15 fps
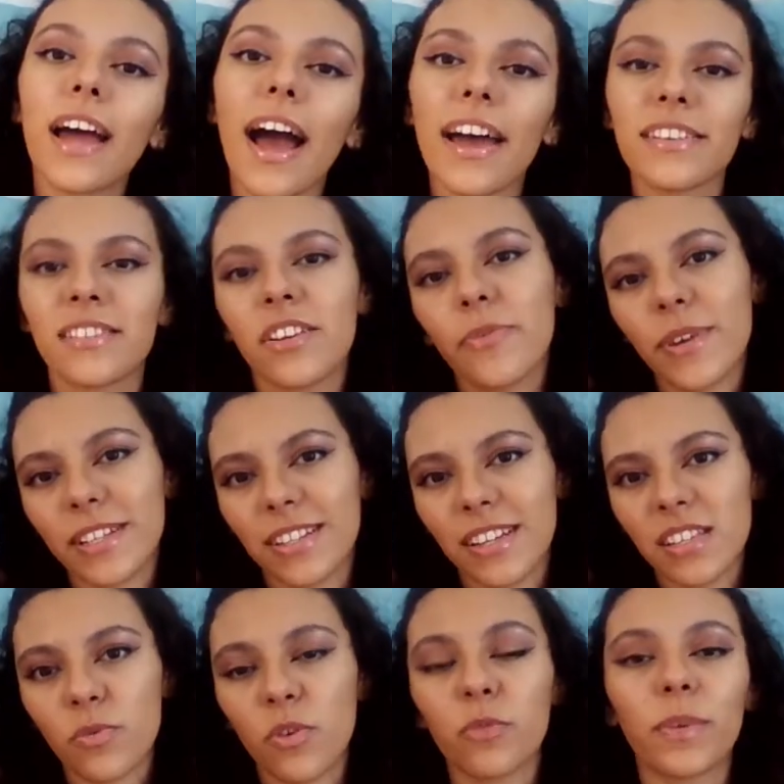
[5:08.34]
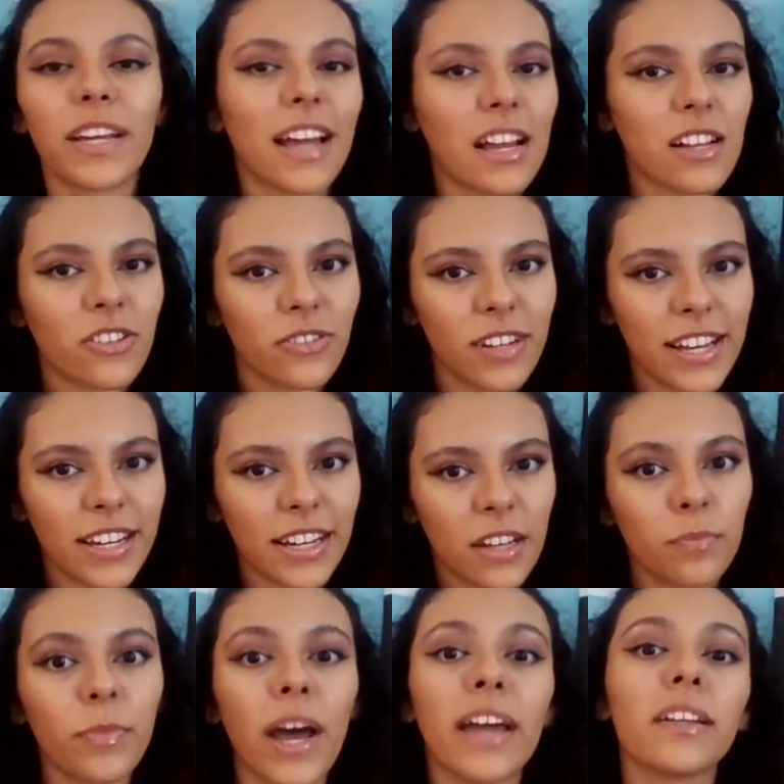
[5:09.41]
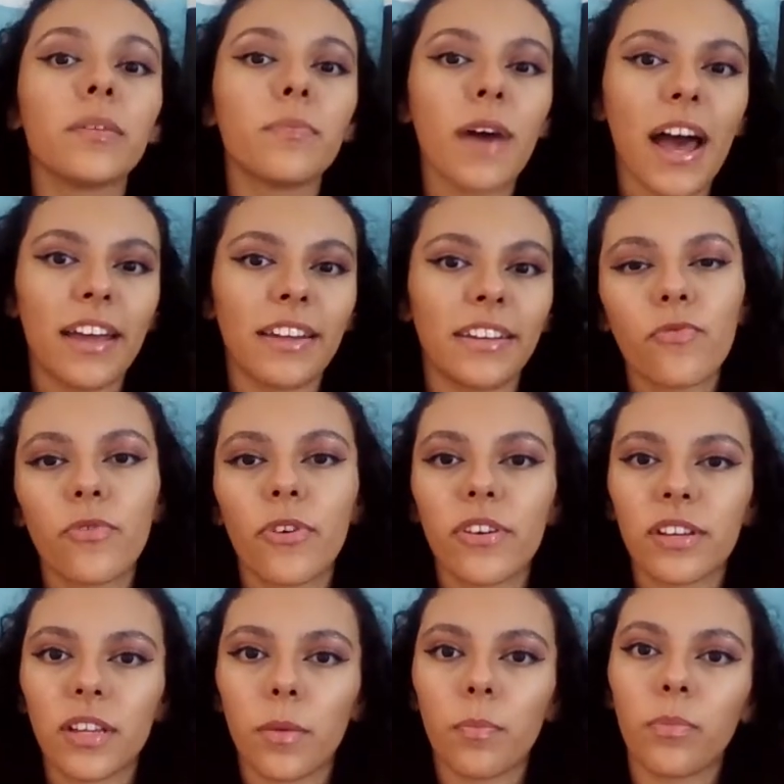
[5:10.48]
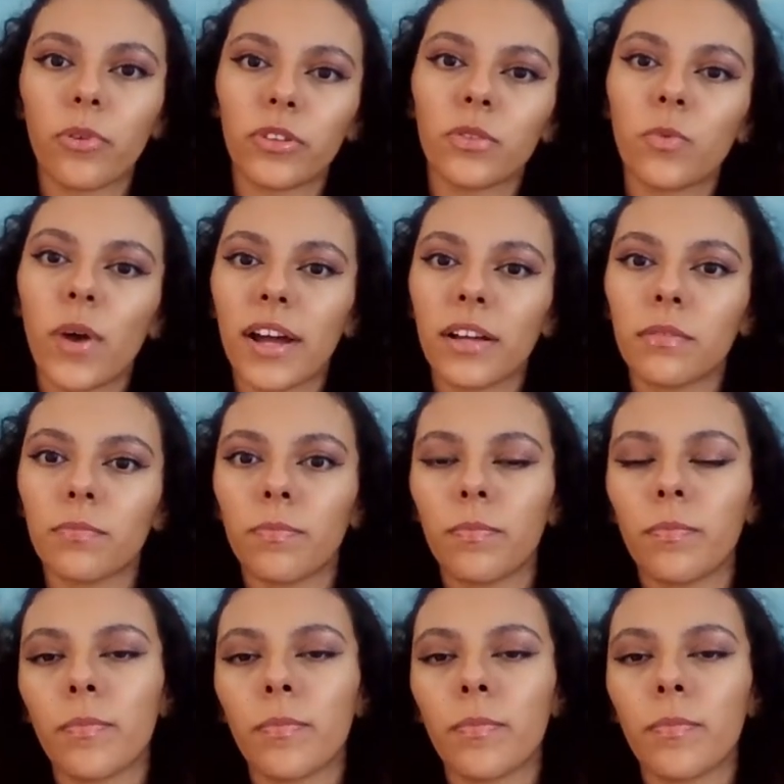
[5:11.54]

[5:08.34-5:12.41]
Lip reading: hysteresis will be calculated by dividing 40.1